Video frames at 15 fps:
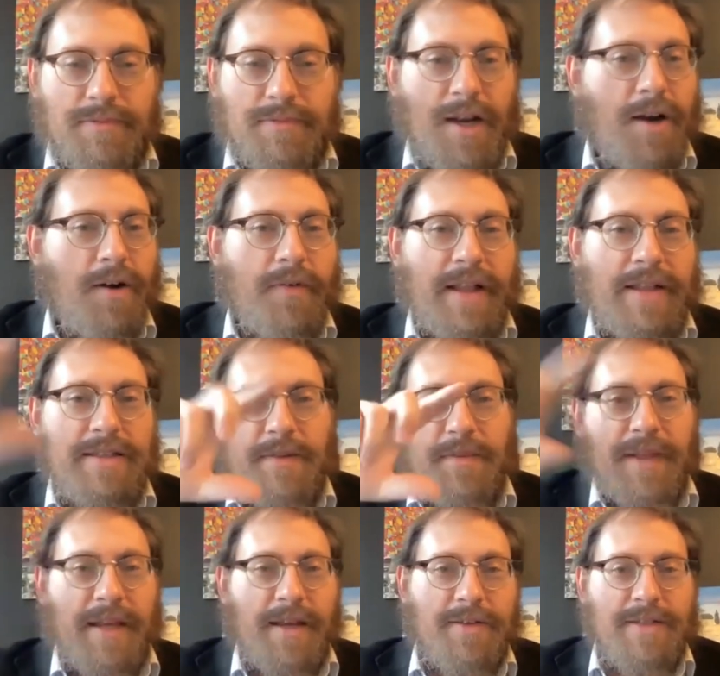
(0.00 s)
No, that's
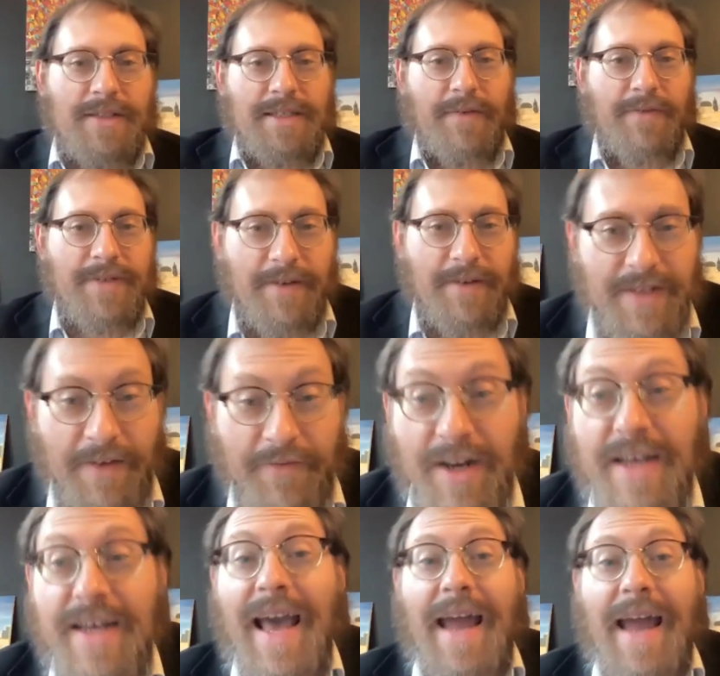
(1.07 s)
something else. 777.
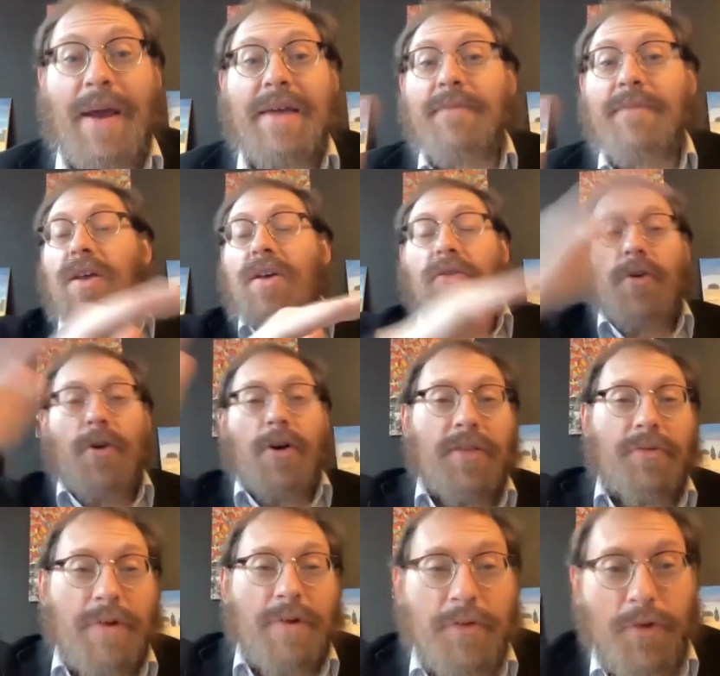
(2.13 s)
Anyway,
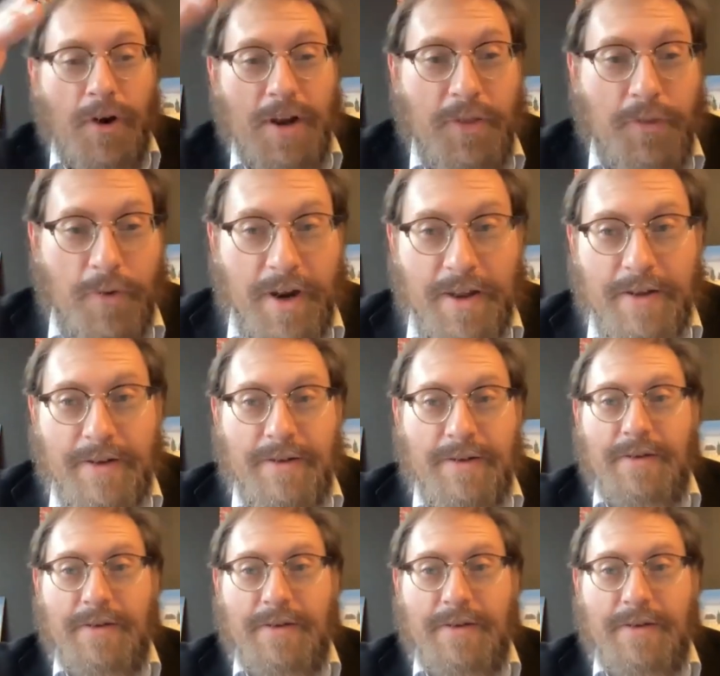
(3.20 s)
3333.